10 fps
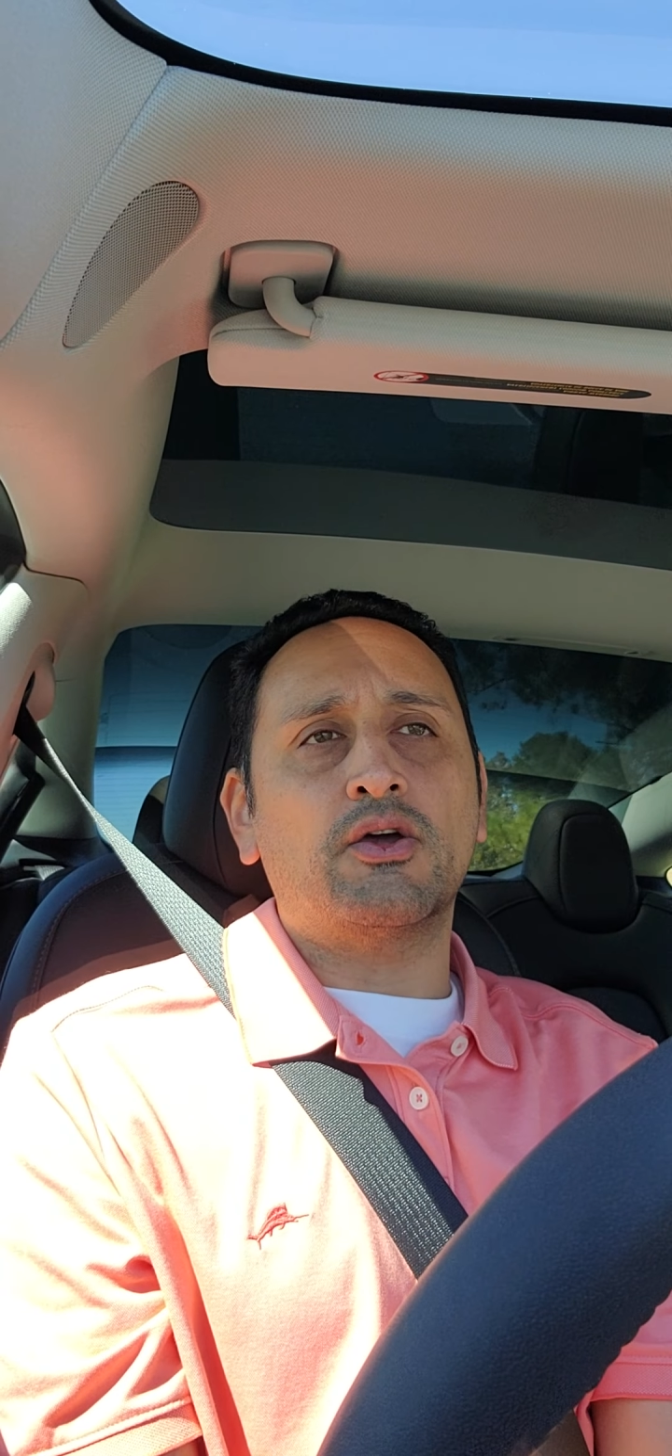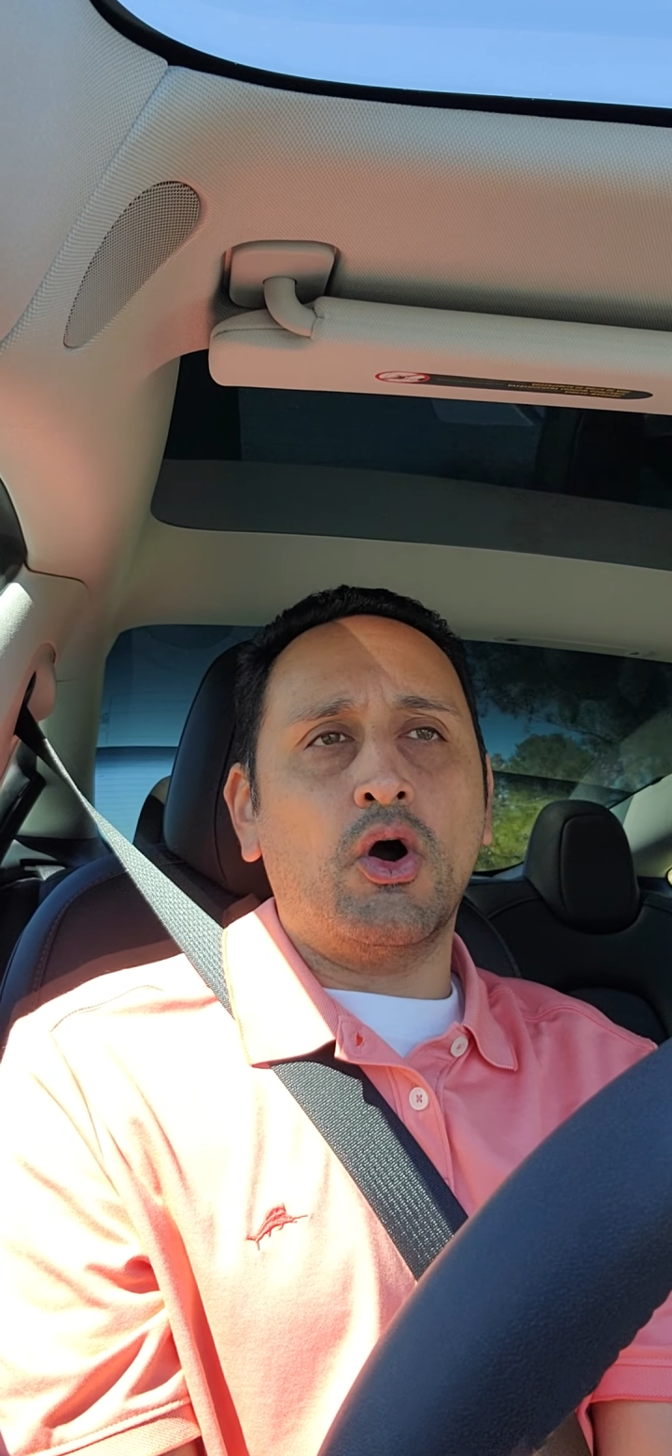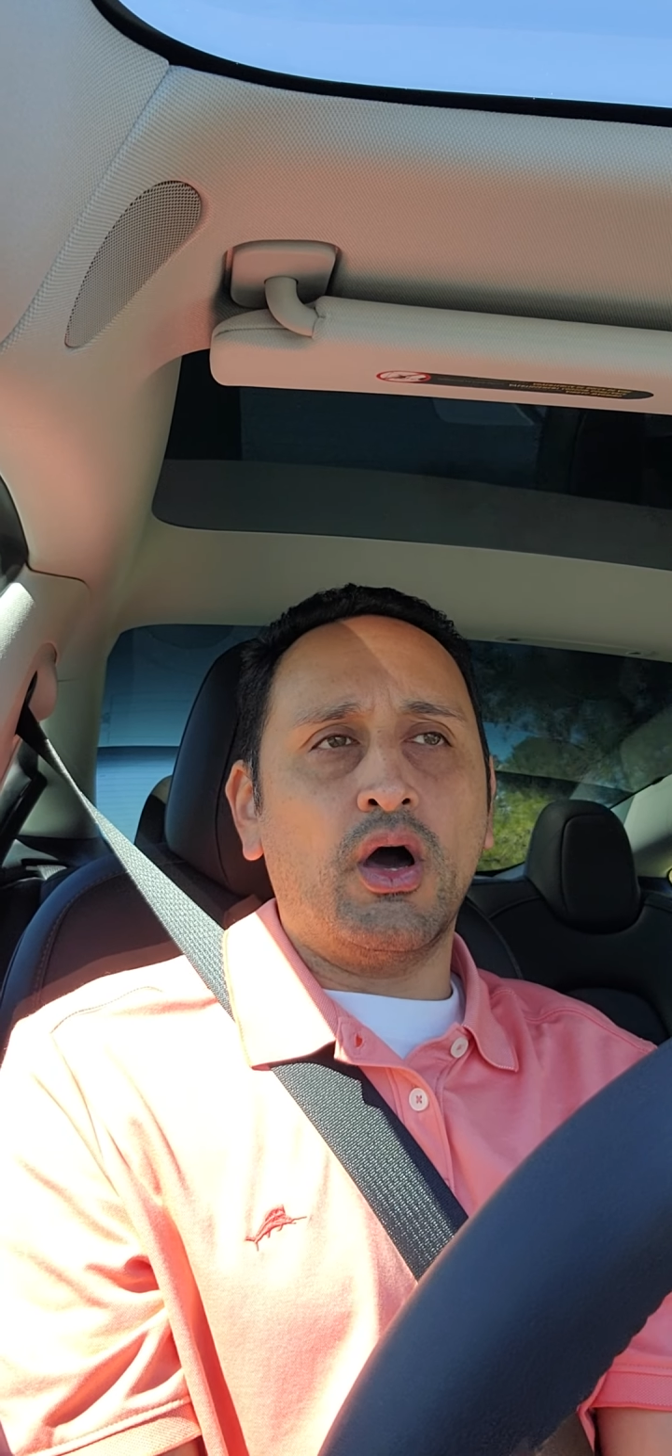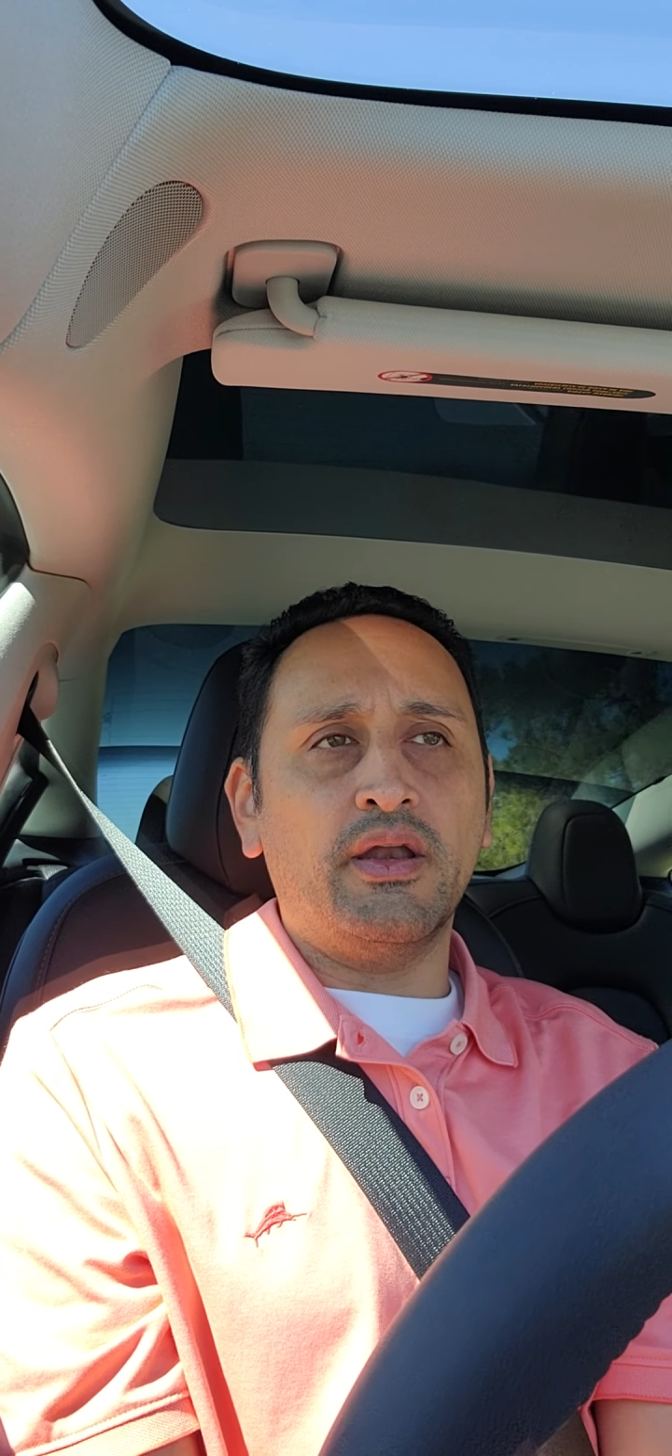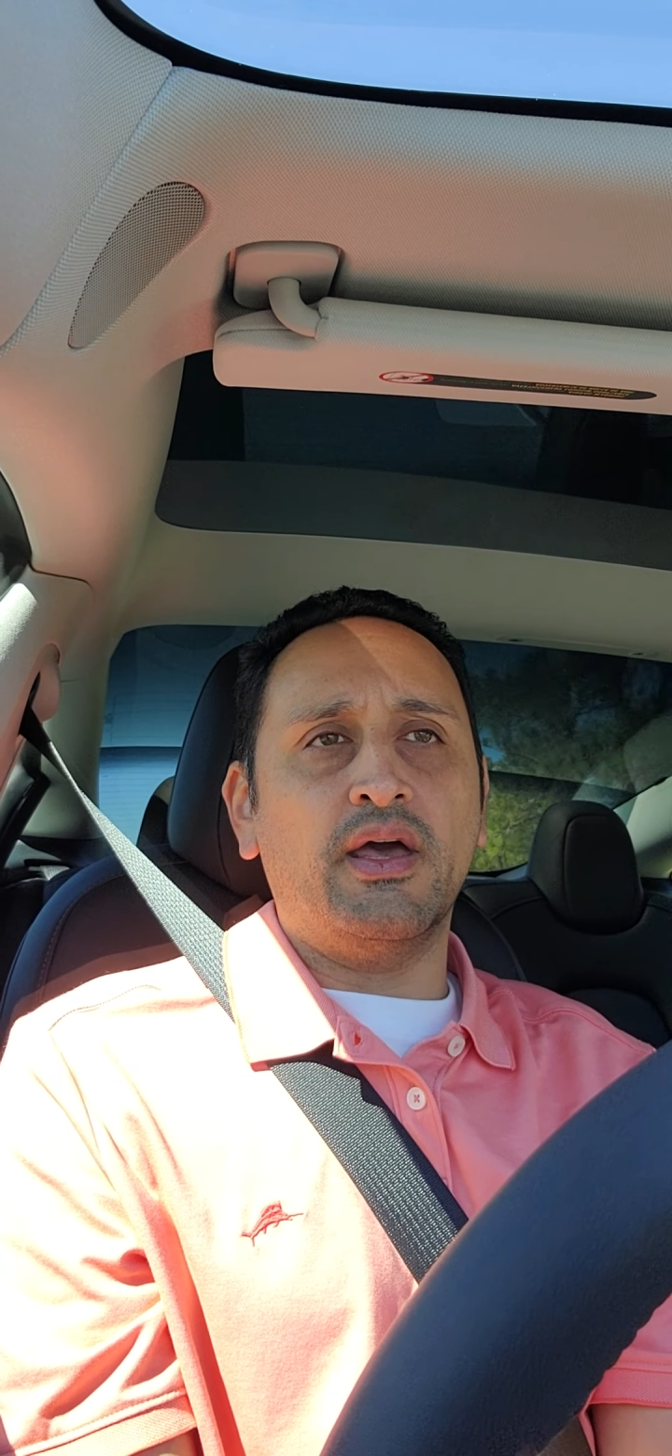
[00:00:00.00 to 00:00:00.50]

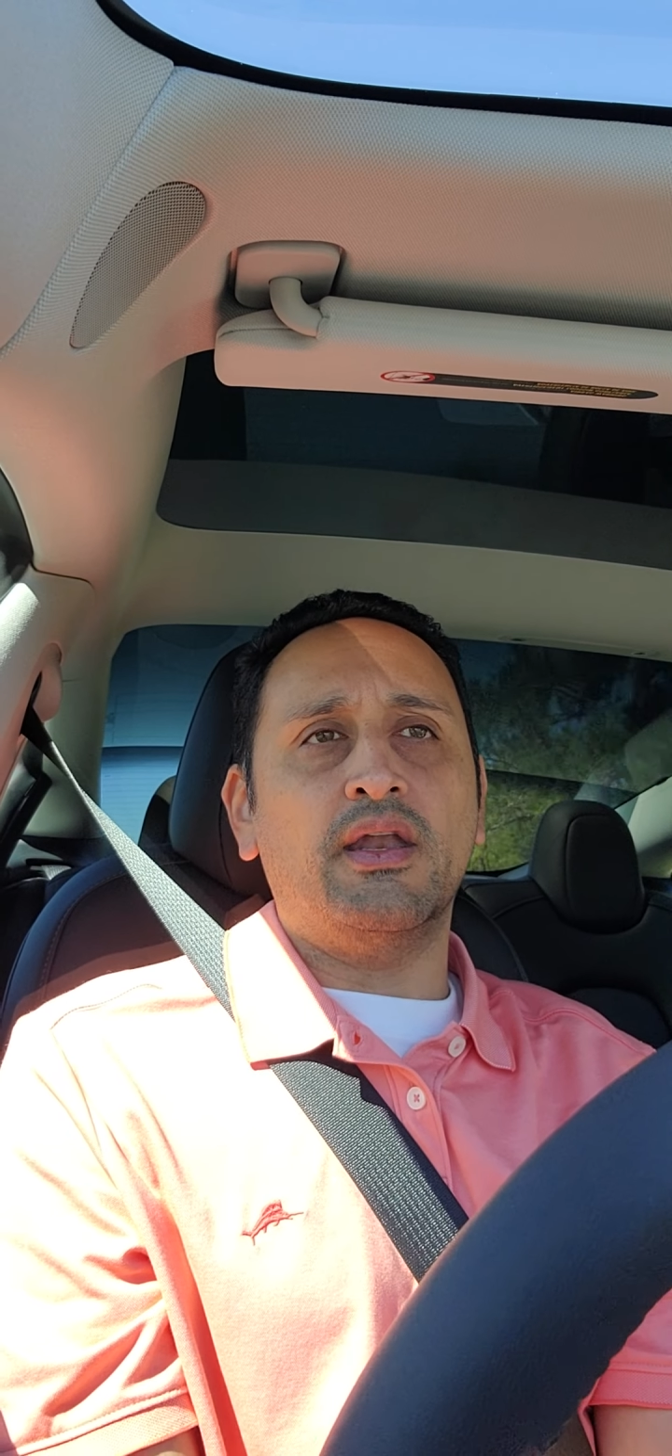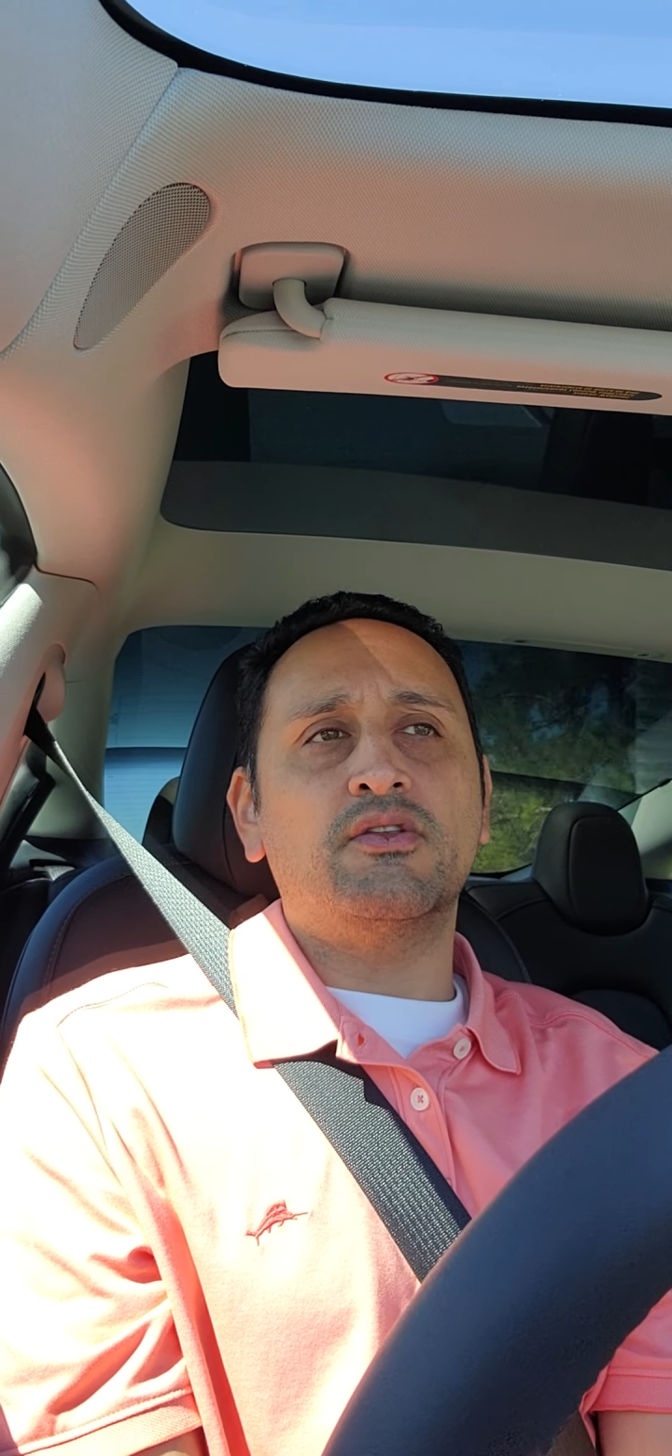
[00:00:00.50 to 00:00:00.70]
gone in